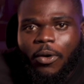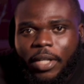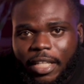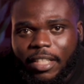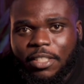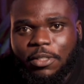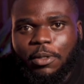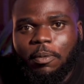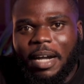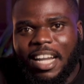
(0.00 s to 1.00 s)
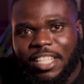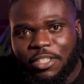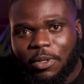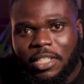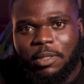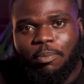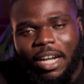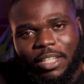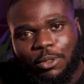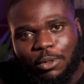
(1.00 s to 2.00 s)
Okay, so my ISO is
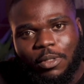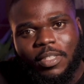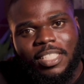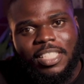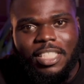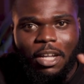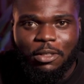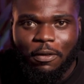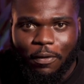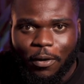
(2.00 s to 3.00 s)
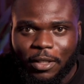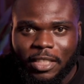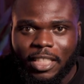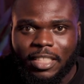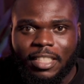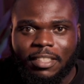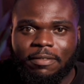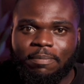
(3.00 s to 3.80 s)
back to 6400.